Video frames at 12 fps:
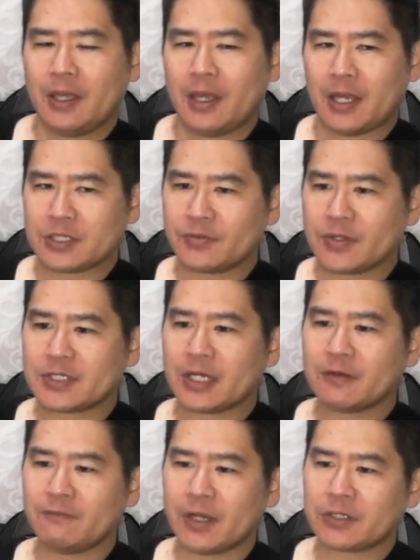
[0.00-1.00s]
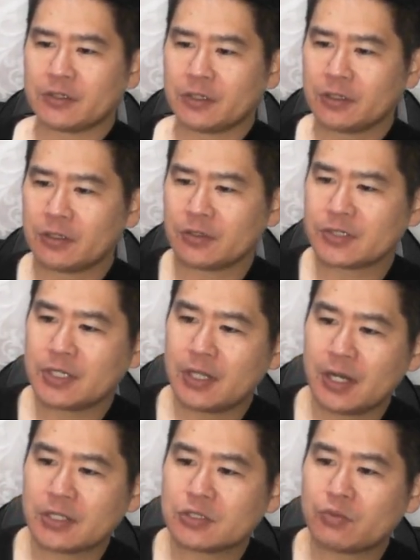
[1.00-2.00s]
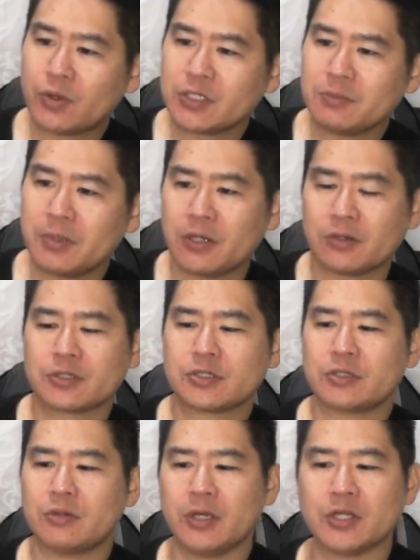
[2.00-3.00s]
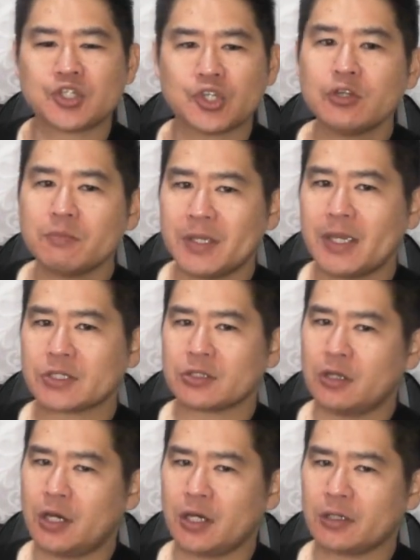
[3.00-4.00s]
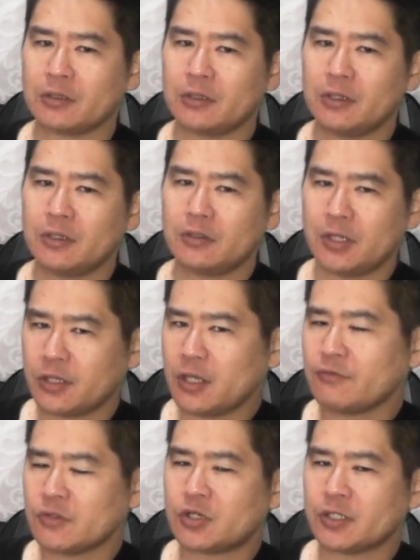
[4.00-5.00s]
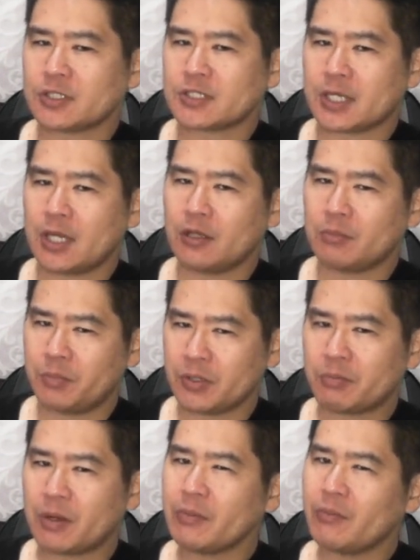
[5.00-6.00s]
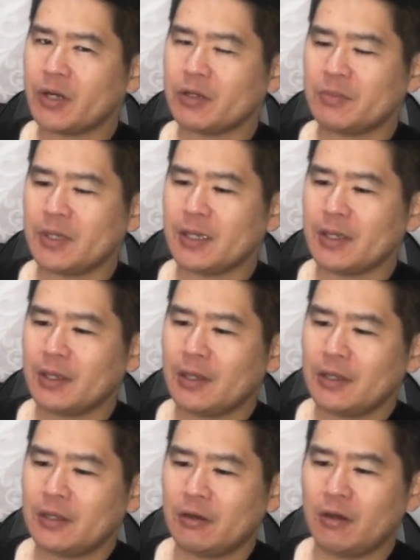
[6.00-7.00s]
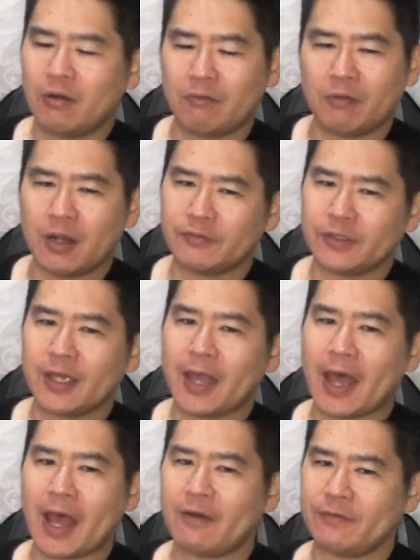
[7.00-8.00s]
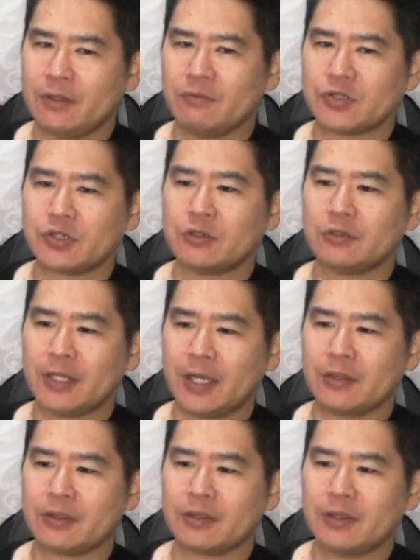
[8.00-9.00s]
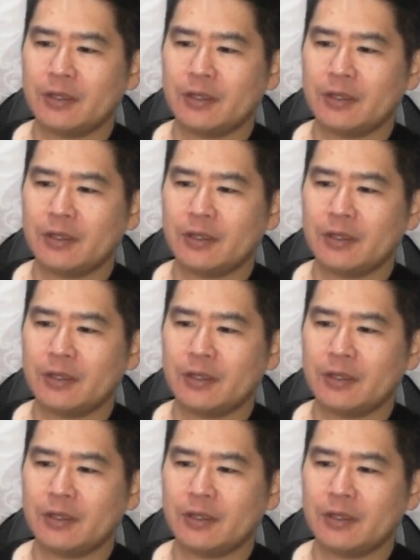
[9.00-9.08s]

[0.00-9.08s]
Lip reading: As for the second vector, you'll see that it's 20 meters, so it shouldn't be as long. Not that you have to draw it to scale, but you probably want to be, roughly half the original length.